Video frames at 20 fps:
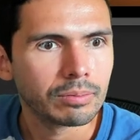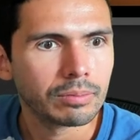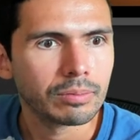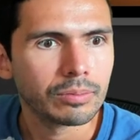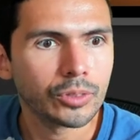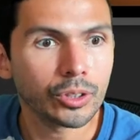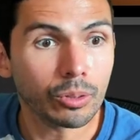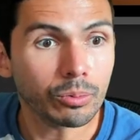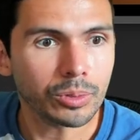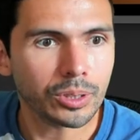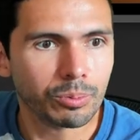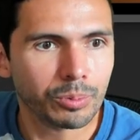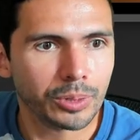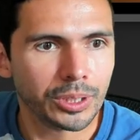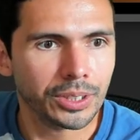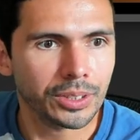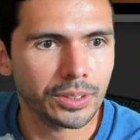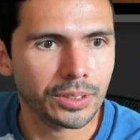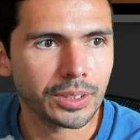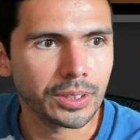No one's
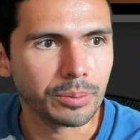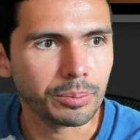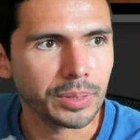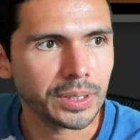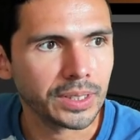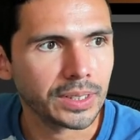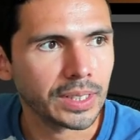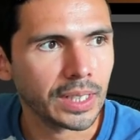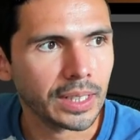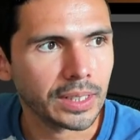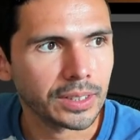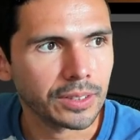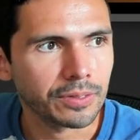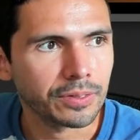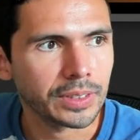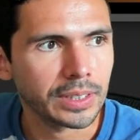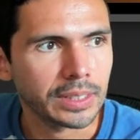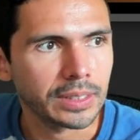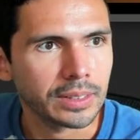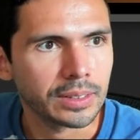wish is going to be satisfied.